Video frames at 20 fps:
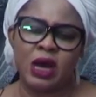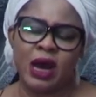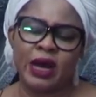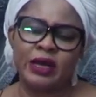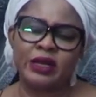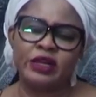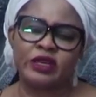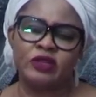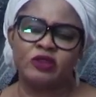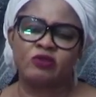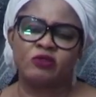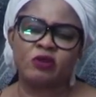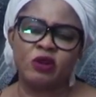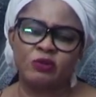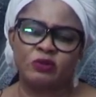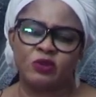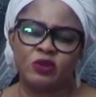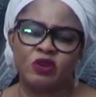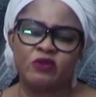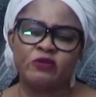And these
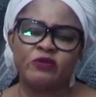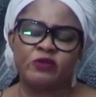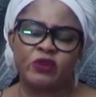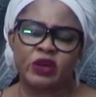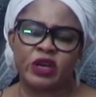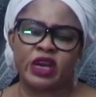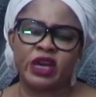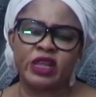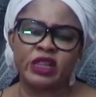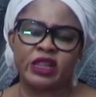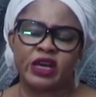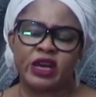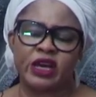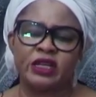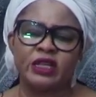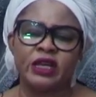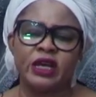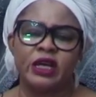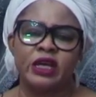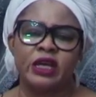crops, don't forget that